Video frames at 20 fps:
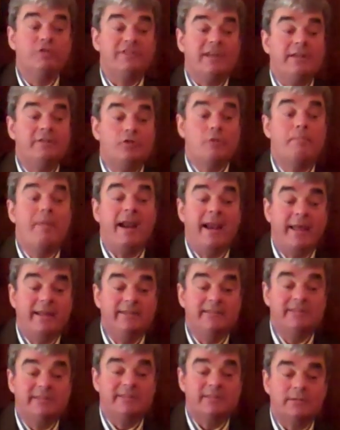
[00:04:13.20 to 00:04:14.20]
than the
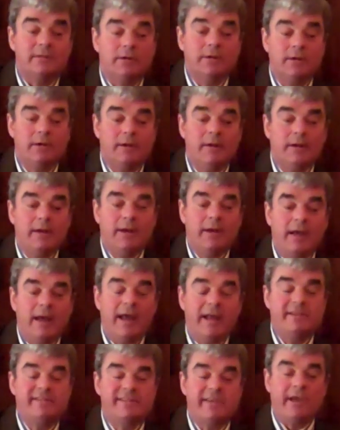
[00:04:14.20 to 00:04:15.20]
balance,
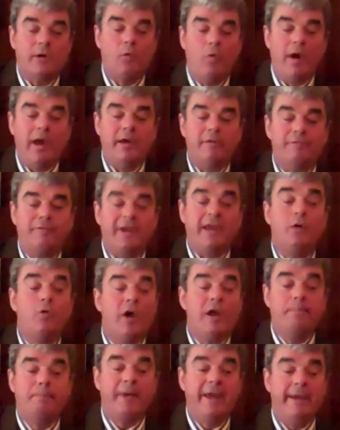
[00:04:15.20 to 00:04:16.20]
and they were very
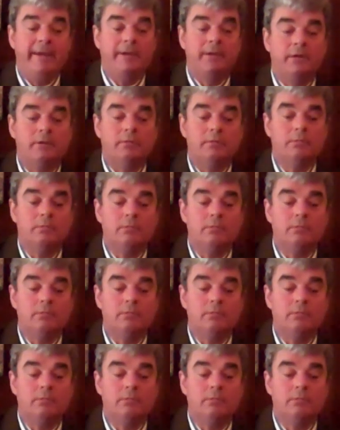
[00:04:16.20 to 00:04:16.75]
well paid.